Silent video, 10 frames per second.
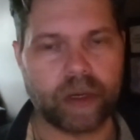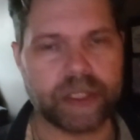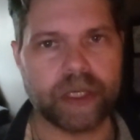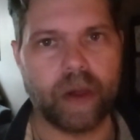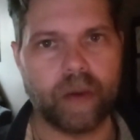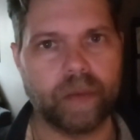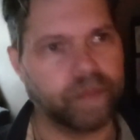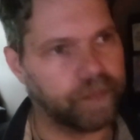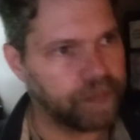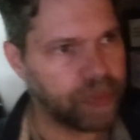So
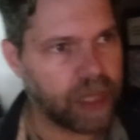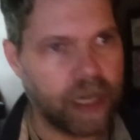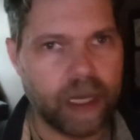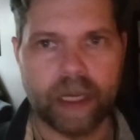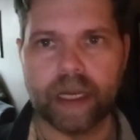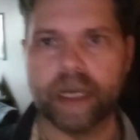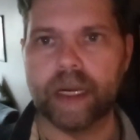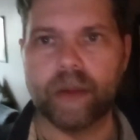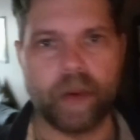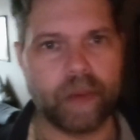
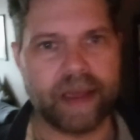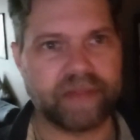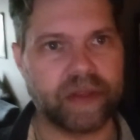what we have